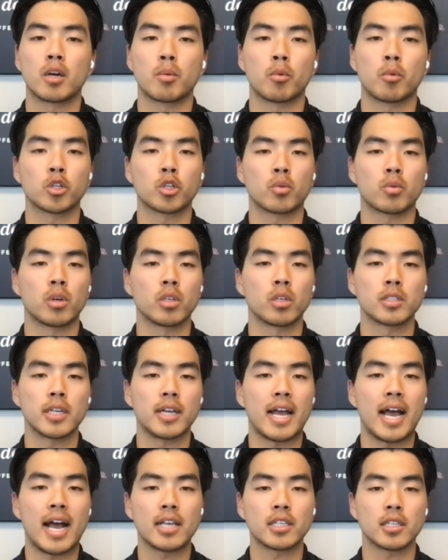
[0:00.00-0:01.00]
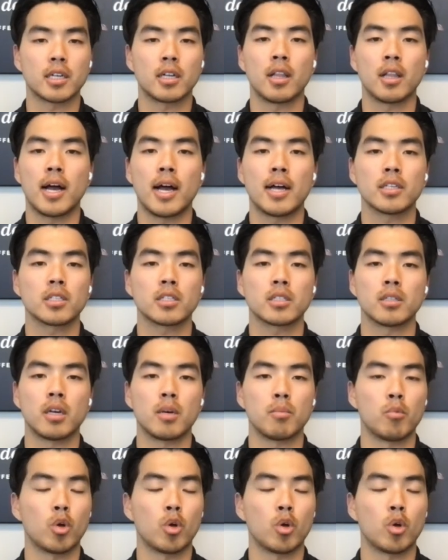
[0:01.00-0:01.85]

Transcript: commercial real estate asset class,